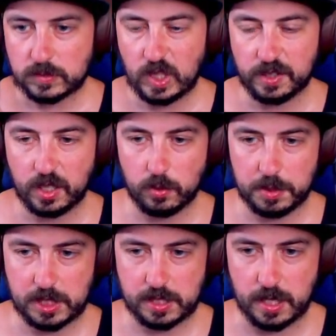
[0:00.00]
I think we'll be
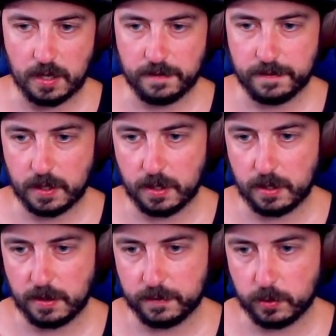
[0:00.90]
safe
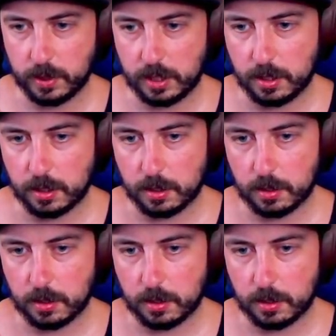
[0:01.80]
if we